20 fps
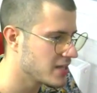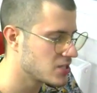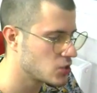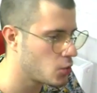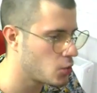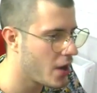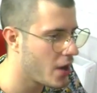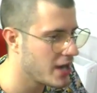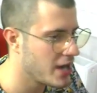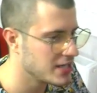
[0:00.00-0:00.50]

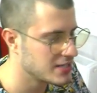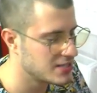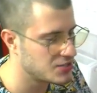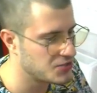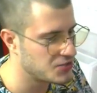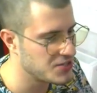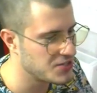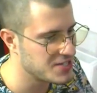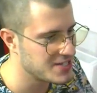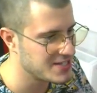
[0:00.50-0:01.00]
Squad
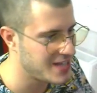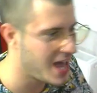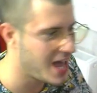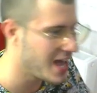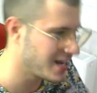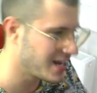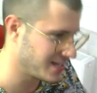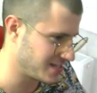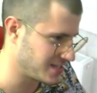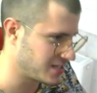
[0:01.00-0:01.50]

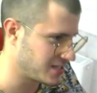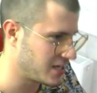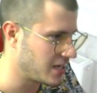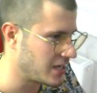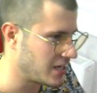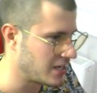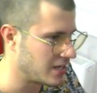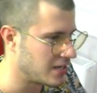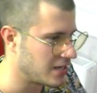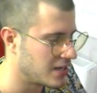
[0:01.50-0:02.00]
Tristana
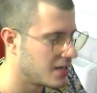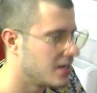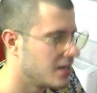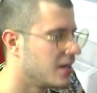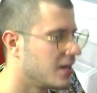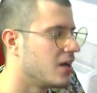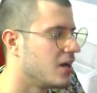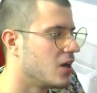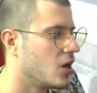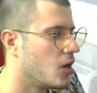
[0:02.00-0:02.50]
skin,
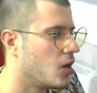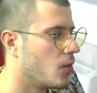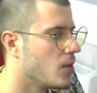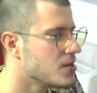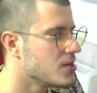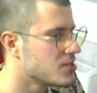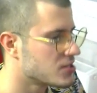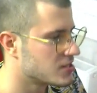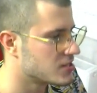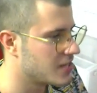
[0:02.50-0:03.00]
which is